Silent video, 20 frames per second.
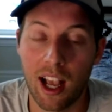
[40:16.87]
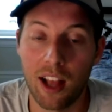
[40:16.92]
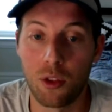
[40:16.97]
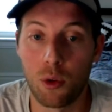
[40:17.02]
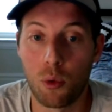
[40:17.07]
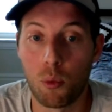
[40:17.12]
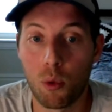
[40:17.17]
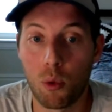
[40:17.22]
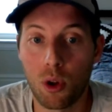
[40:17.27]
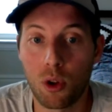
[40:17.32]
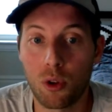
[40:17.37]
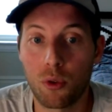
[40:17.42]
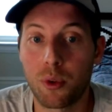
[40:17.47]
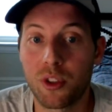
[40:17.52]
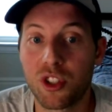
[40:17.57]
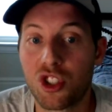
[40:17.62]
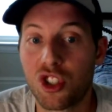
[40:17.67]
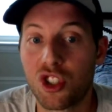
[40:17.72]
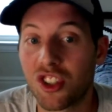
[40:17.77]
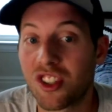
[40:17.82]
And the world
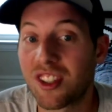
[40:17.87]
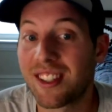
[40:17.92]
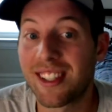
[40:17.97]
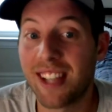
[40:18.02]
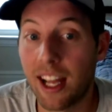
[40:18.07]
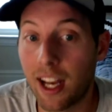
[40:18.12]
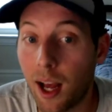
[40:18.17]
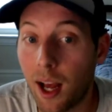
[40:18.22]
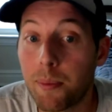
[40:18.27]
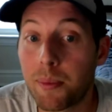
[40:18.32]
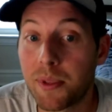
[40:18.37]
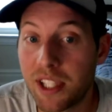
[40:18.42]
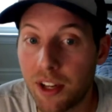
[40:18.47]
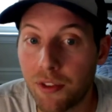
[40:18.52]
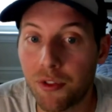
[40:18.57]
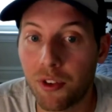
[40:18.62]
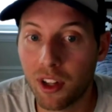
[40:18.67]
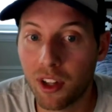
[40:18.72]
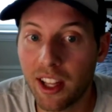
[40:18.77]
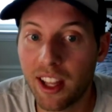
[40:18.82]
was just set up
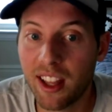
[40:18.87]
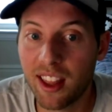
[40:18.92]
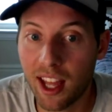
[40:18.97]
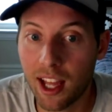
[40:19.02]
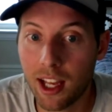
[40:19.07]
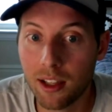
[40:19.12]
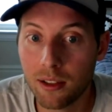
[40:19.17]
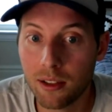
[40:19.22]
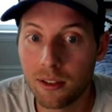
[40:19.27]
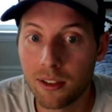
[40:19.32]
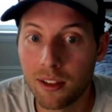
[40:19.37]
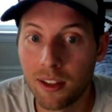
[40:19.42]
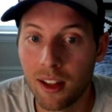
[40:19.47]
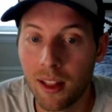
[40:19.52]
differently then.